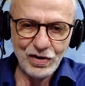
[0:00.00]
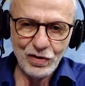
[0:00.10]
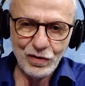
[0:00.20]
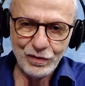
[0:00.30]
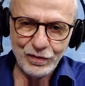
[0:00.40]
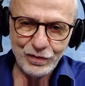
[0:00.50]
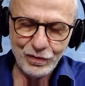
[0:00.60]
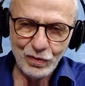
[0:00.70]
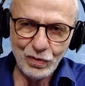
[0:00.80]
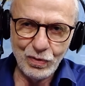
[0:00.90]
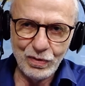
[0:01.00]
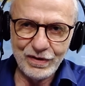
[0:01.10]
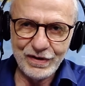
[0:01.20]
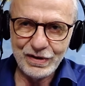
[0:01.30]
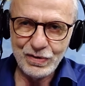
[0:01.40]
of all
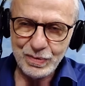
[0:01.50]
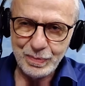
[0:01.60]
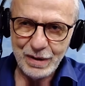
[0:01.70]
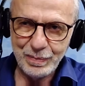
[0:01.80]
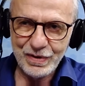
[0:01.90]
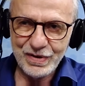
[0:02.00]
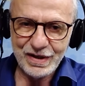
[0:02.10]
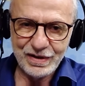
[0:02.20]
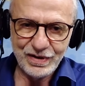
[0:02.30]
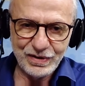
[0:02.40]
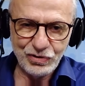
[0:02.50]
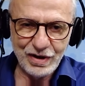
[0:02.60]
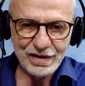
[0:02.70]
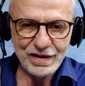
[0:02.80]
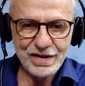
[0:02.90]
the newspapers and the
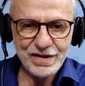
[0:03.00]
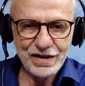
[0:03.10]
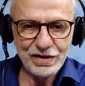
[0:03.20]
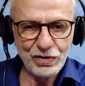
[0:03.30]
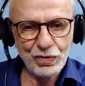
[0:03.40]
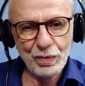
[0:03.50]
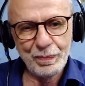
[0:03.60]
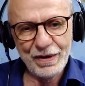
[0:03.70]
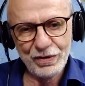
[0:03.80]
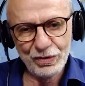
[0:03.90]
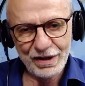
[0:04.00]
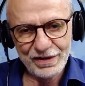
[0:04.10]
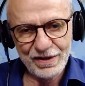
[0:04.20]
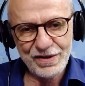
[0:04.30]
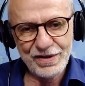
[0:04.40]
channels in Europe,
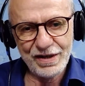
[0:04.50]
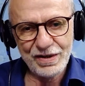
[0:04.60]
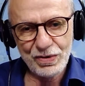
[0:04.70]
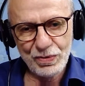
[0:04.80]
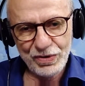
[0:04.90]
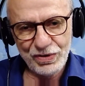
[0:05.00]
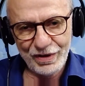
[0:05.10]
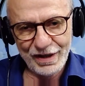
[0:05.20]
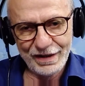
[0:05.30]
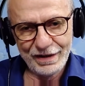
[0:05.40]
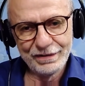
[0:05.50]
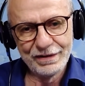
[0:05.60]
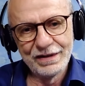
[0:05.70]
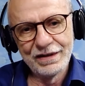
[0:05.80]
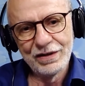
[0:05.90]
United States, Australia,
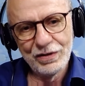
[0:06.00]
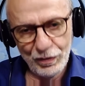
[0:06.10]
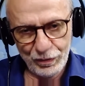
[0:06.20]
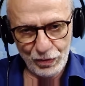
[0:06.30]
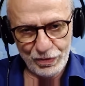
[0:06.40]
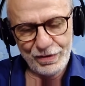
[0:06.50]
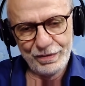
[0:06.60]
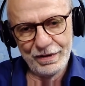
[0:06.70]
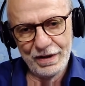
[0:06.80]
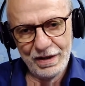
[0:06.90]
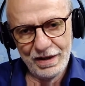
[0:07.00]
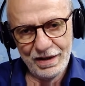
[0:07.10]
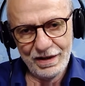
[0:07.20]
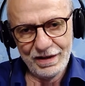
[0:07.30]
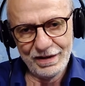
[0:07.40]
of course.
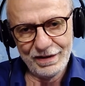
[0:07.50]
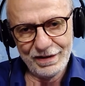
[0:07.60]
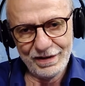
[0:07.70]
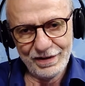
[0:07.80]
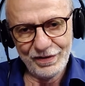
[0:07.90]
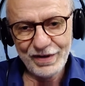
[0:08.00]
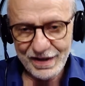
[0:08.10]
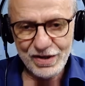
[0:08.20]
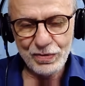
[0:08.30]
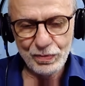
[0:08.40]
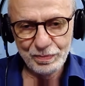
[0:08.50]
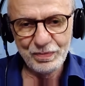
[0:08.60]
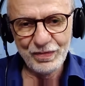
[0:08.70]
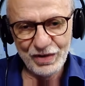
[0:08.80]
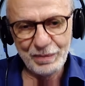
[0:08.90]
That's
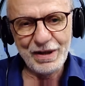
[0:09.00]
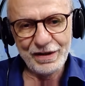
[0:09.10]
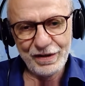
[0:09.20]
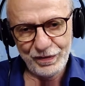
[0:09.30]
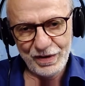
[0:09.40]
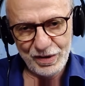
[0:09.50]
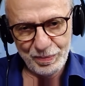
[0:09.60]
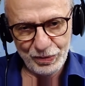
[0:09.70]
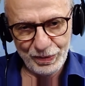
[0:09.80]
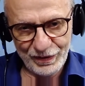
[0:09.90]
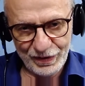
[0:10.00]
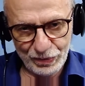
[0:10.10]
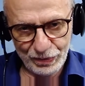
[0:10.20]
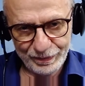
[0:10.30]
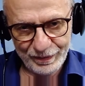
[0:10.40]
the main difference between the two.